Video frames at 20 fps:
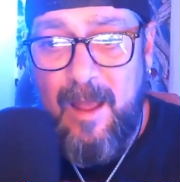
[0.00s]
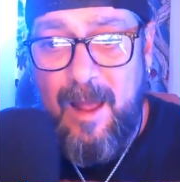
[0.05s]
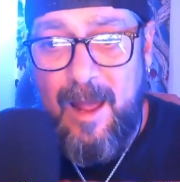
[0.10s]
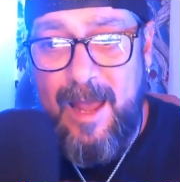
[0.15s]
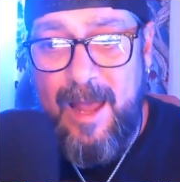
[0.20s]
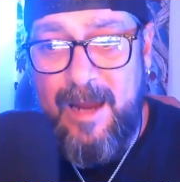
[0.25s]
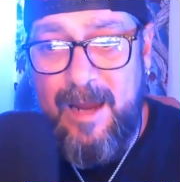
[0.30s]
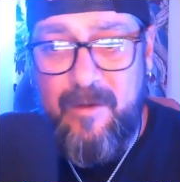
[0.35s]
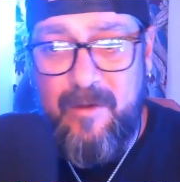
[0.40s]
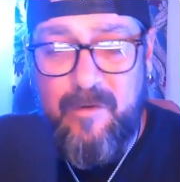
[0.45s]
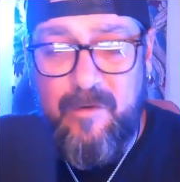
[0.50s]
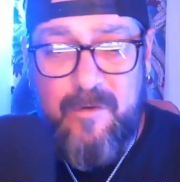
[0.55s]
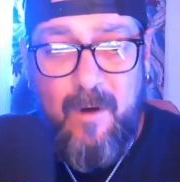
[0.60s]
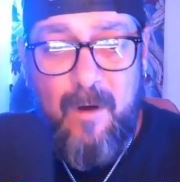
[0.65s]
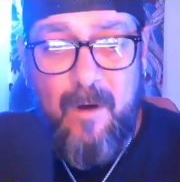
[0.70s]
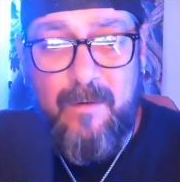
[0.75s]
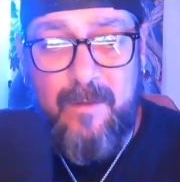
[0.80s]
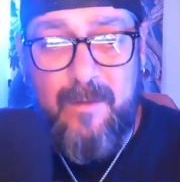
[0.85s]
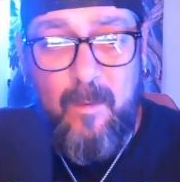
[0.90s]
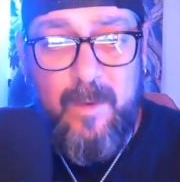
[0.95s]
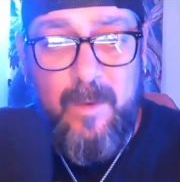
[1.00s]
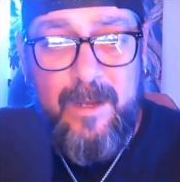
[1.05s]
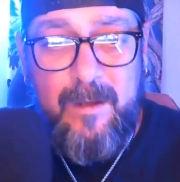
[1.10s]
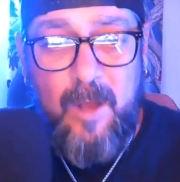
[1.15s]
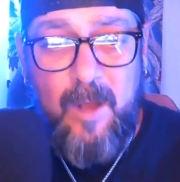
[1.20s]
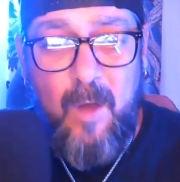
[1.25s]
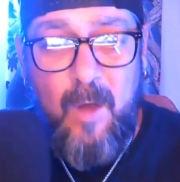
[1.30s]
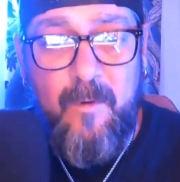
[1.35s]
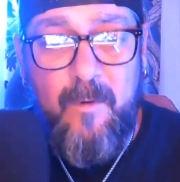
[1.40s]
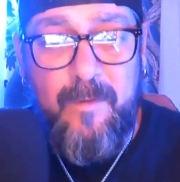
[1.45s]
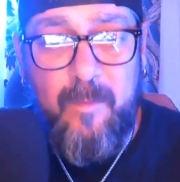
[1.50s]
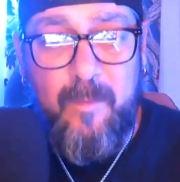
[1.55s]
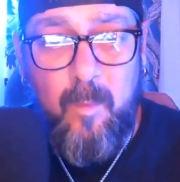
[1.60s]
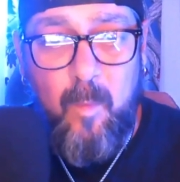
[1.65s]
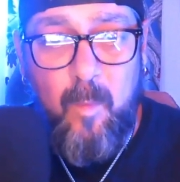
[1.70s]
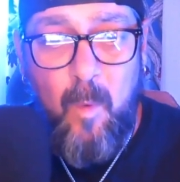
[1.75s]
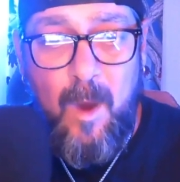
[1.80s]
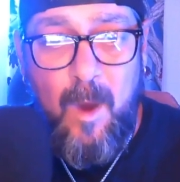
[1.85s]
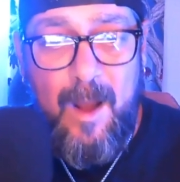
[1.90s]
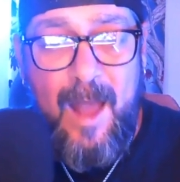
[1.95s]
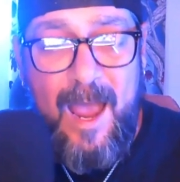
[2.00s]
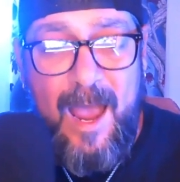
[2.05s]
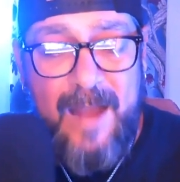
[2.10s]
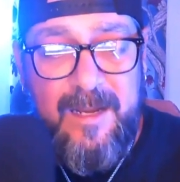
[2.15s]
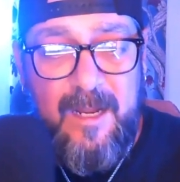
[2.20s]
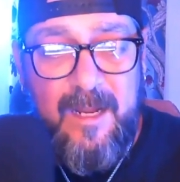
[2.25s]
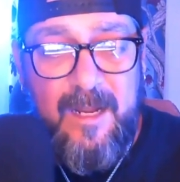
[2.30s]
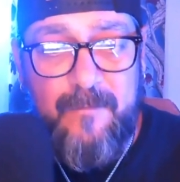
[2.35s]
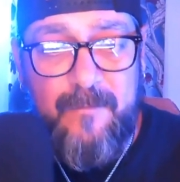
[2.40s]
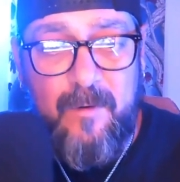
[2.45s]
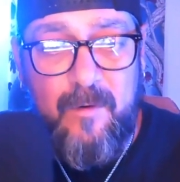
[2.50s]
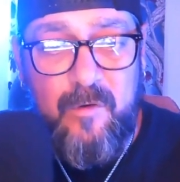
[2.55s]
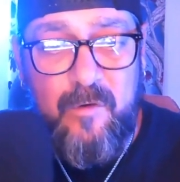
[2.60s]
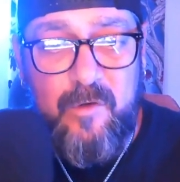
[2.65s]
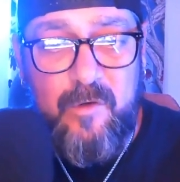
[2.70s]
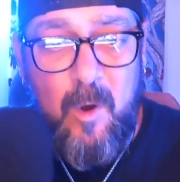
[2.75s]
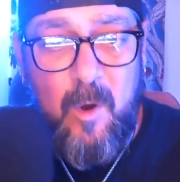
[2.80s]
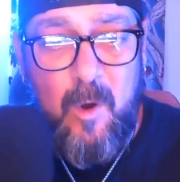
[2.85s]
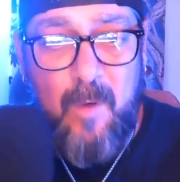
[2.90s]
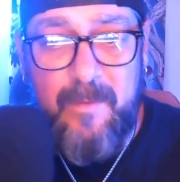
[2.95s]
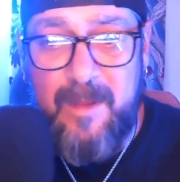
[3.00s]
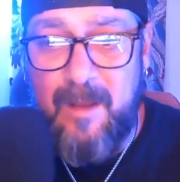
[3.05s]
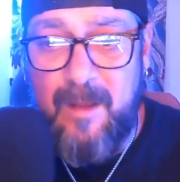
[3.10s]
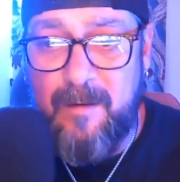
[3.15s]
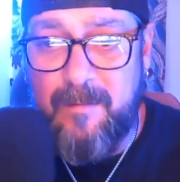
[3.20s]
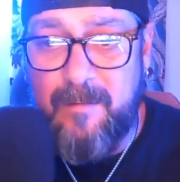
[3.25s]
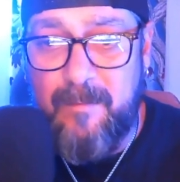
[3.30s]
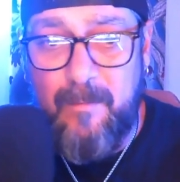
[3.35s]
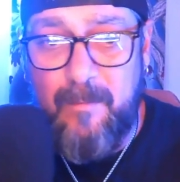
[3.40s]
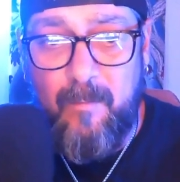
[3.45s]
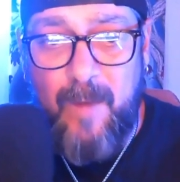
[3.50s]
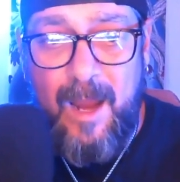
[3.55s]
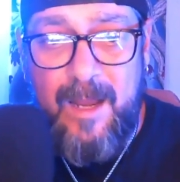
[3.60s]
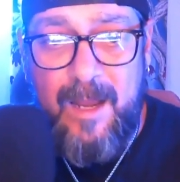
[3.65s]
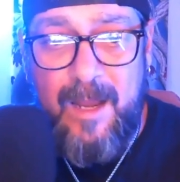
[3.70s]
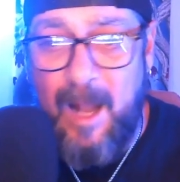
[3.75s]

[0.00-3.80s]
I can start the week off with one idea for a show, and then right,